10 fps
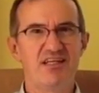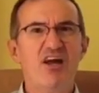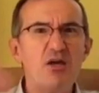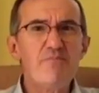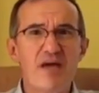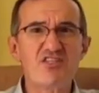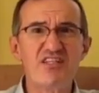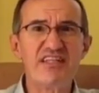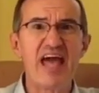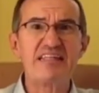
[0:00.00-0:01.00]
Now
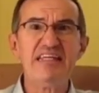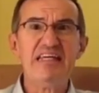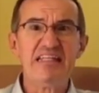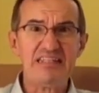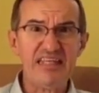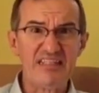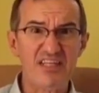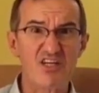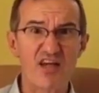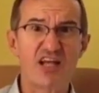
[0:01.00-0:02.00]
imagine that the
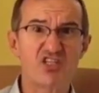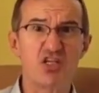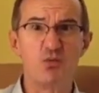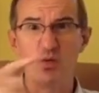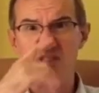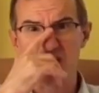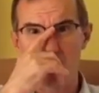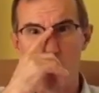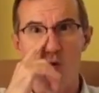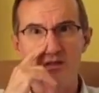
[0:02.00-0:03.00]
interaction was
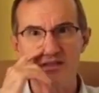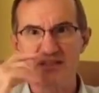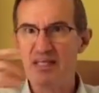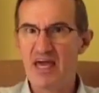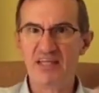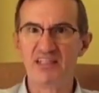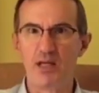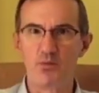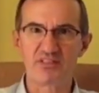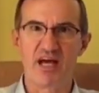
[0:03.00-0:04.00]
recorded and then
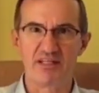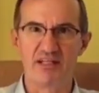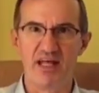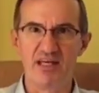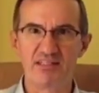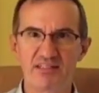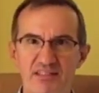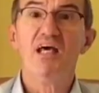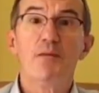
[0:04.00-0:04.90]
it was analyzed.